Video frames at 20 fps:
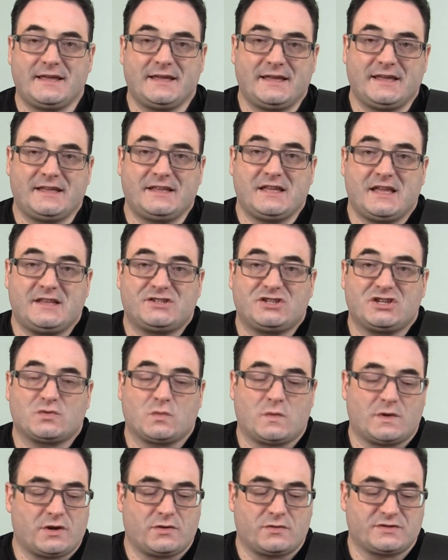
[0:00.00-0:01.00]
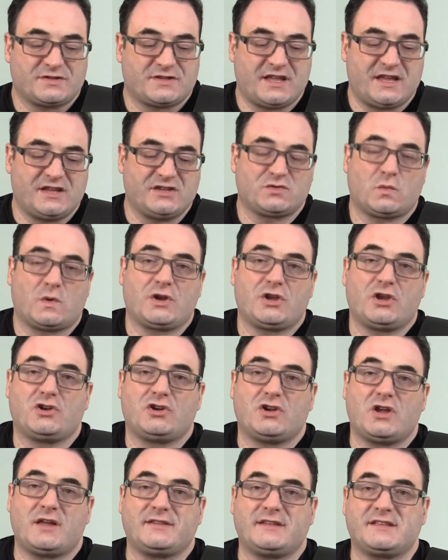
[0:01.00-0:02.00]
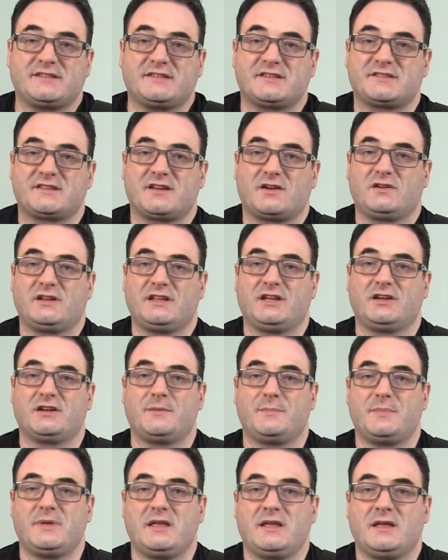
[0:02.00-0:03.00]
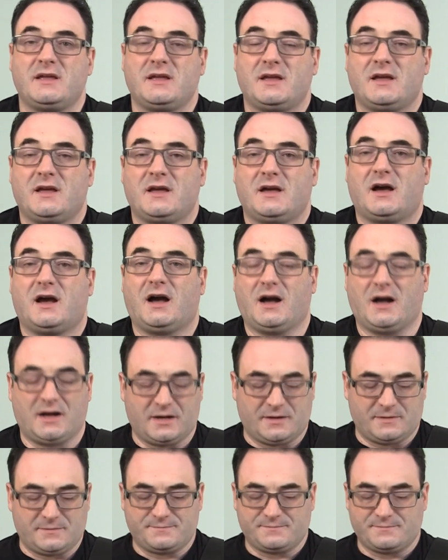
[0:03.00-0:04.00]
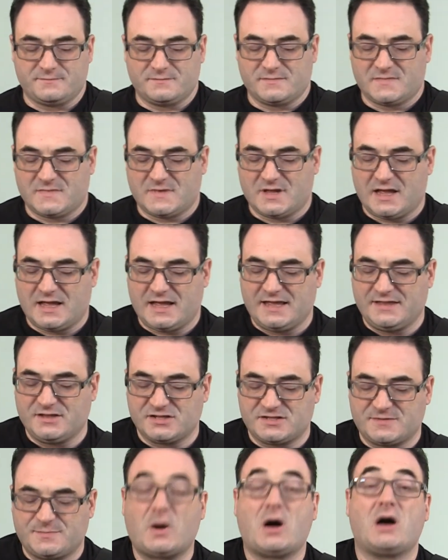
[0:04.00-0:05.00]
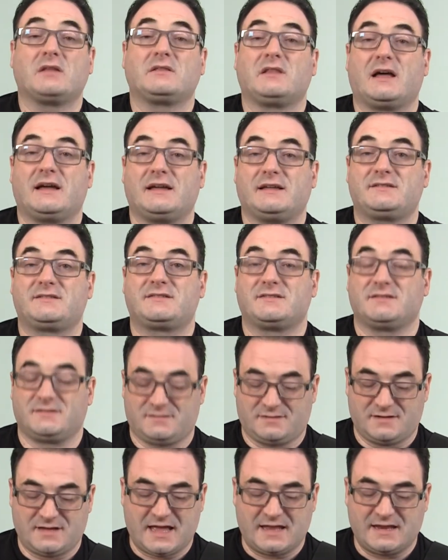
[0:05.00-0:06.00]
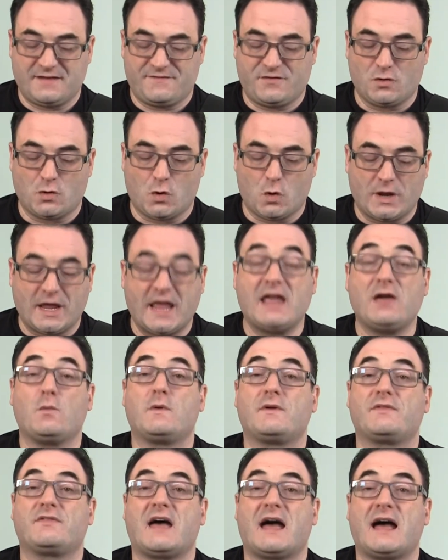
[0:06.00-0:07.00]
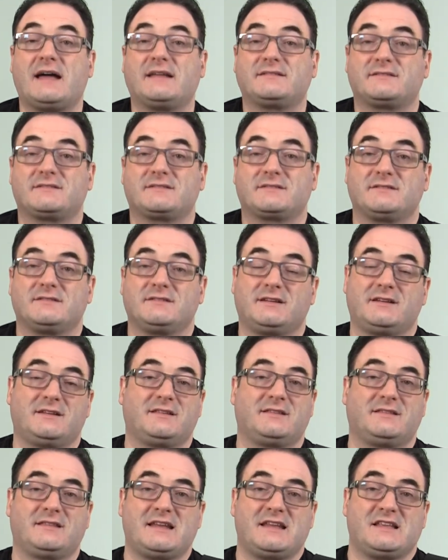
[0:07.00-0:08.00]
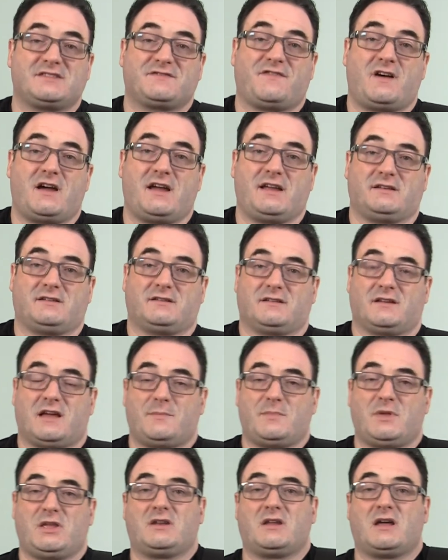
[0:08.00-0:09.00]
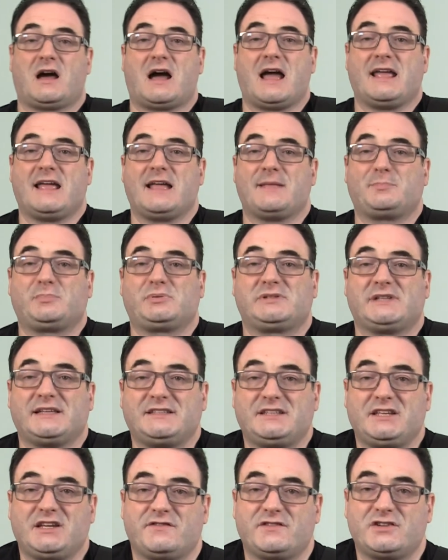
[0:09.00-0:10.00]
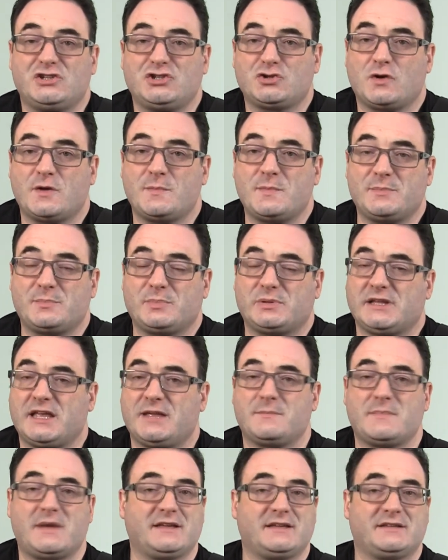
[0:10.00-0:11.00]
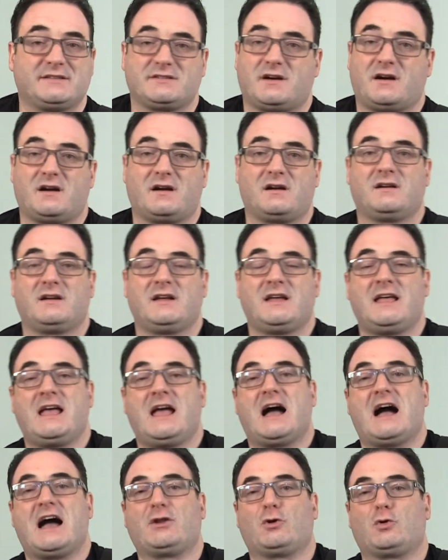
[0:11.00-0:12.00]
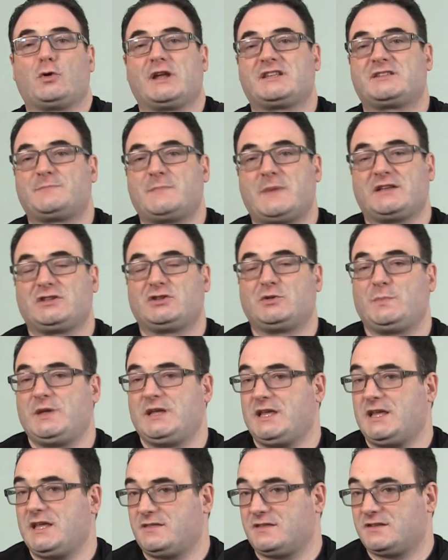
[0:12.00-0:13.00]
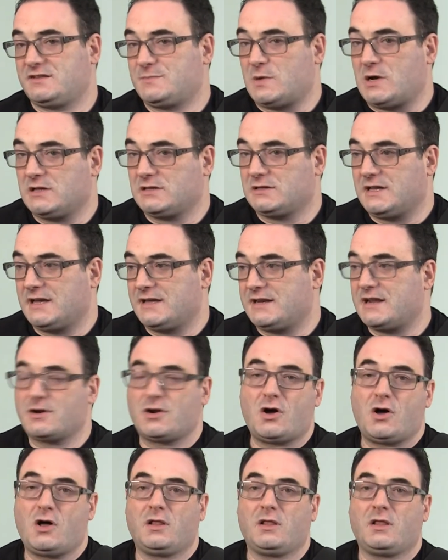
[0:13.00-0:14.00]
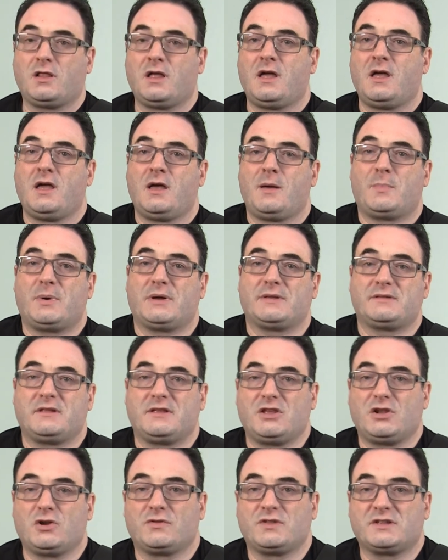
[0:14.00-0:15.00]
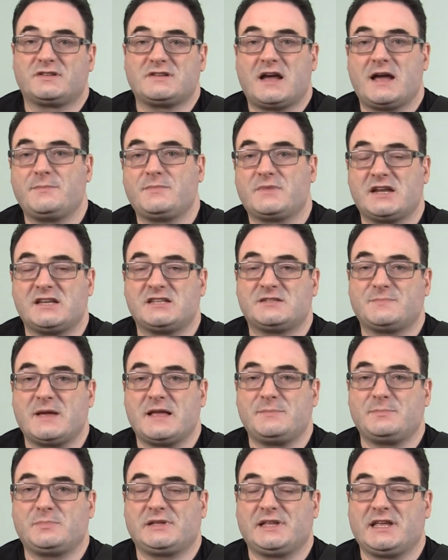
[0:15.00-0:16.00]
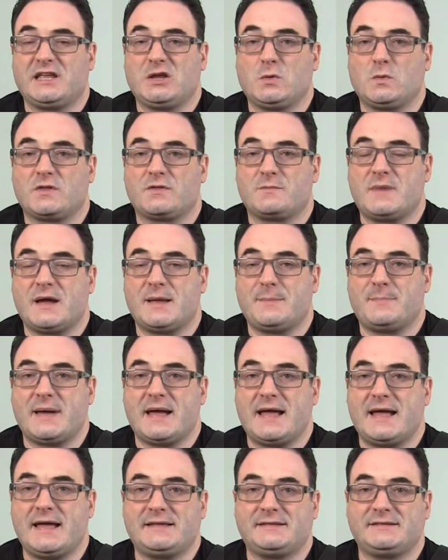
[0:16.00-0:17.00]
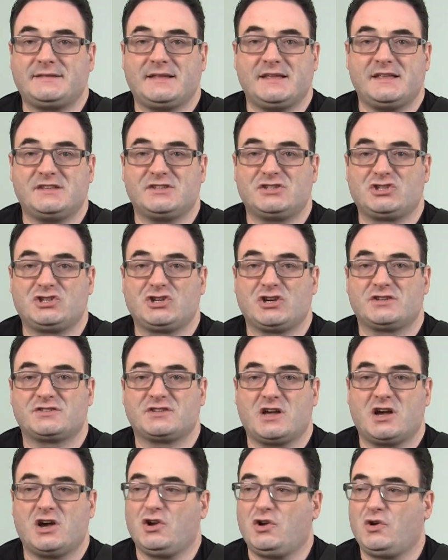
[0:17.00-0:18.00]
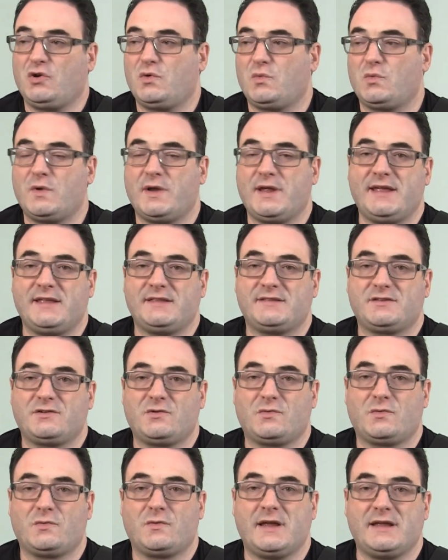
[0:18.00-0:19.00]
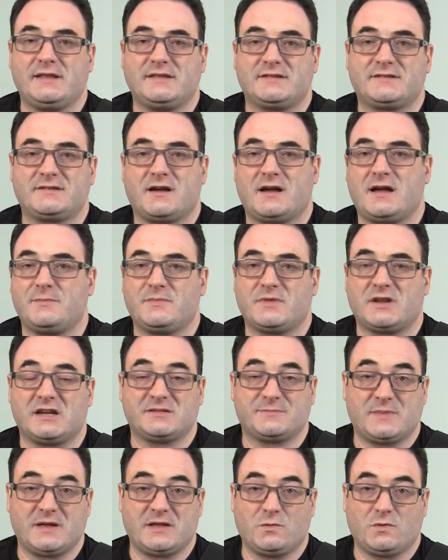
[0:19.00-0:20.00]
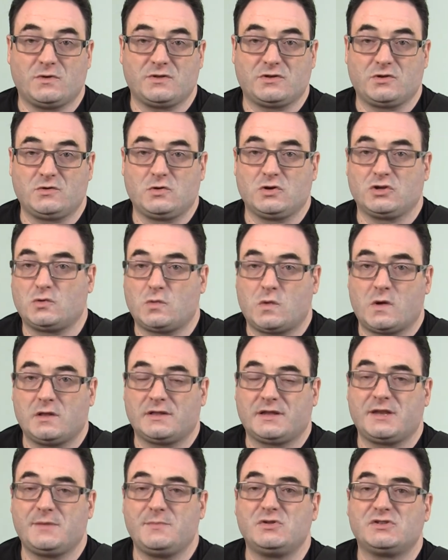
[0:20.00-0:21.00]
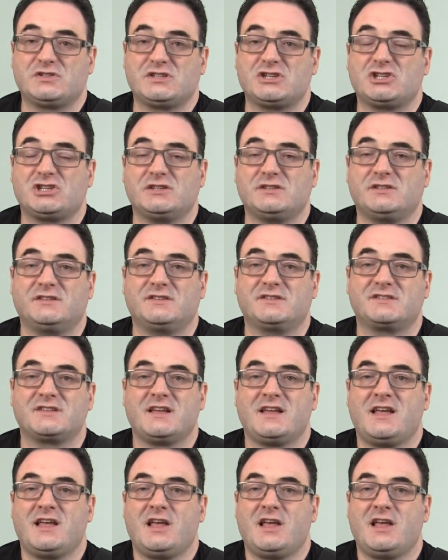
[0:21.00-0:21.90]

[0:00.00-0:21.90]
it's just one of those things where you're not necessarily going to be in the spotlight, and if you're okay with that, then it's fine. I mean, I get plenty of enjoyment playing my guitar. I don't expect to be in the spotlight at all. But the time that I spend playing with my band is just a great time that I spend with good quality musicians.